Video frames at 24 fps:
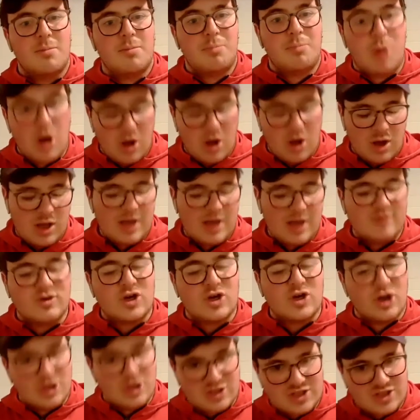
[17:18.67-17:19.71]
But if you're
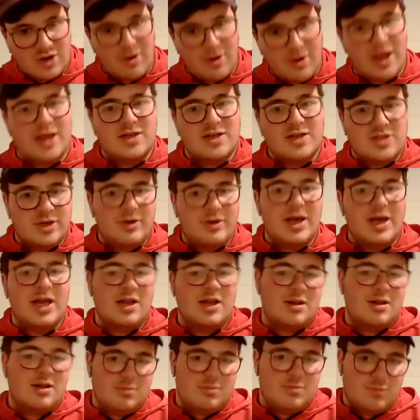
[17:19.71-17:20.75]
going to do it